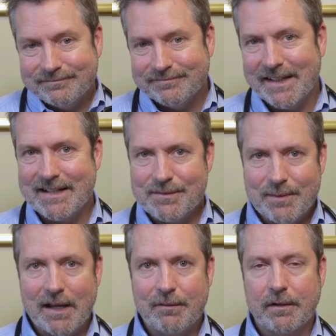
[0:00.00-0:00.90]
that's
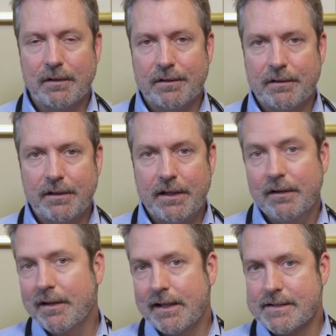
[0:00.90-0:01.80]
why we are
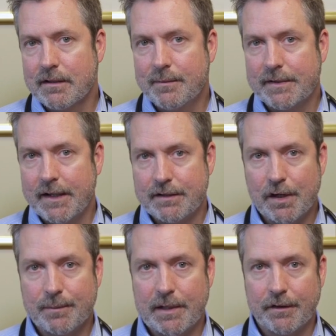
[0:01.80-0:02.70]
here, I guess, a little bit today to
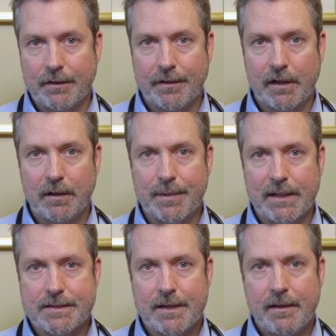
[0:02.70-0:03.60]
talk about other
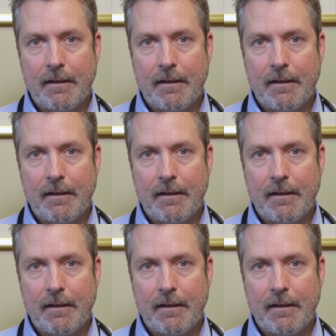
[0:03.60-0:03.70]
therapies.